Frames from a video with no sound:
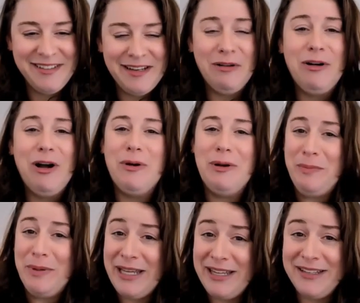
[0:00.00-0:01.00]
Now go in
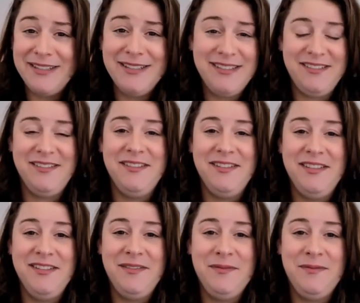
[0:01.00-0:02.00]
peace
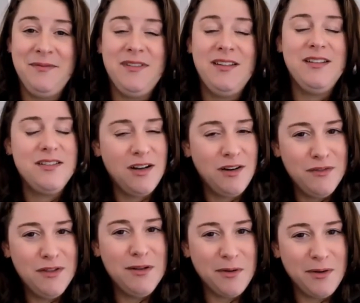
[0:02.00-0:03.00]
and
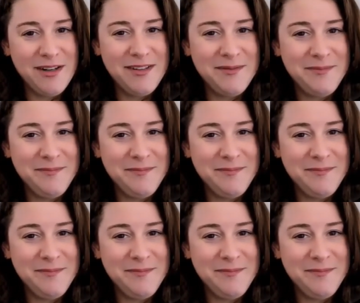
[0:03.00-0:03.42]
serve the Lord.